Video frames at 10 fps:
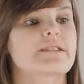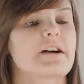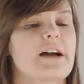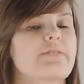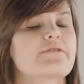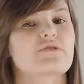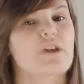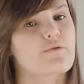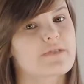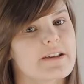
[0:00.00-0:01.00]
Now, I haven't got the
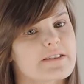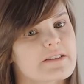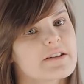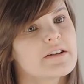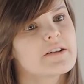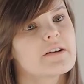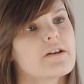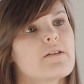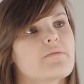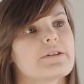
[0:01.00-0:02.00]
whole set,
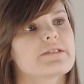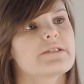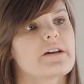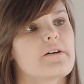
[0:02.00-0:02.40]
which